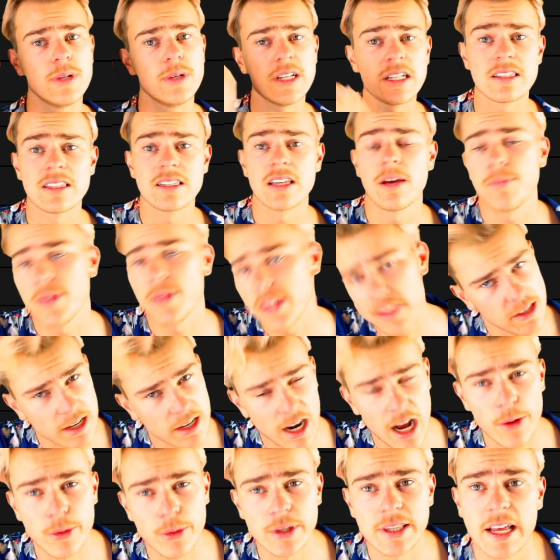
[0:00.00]
but it's something that
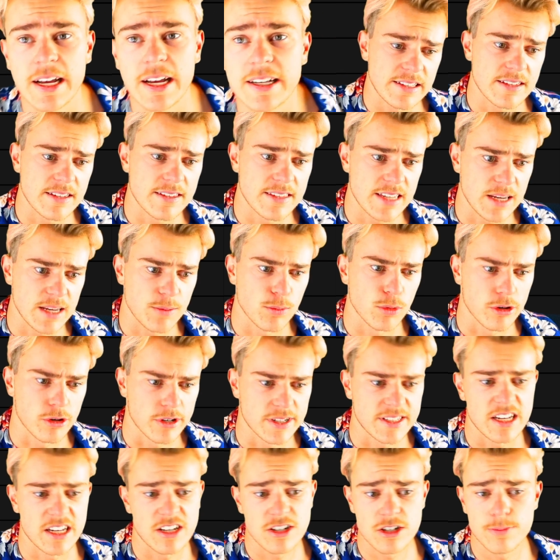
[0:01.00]
I would like to see more
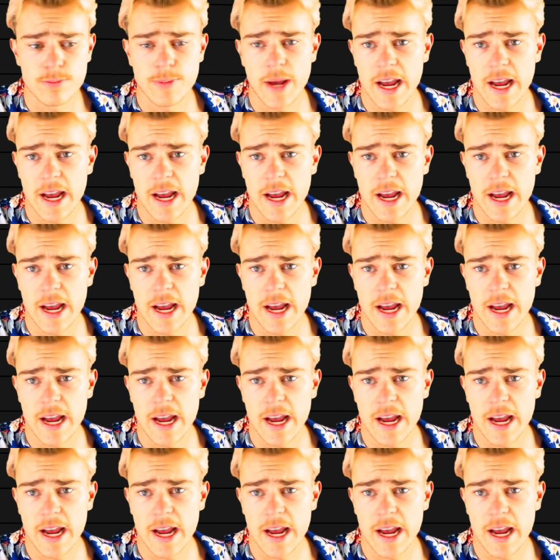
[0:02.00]
attention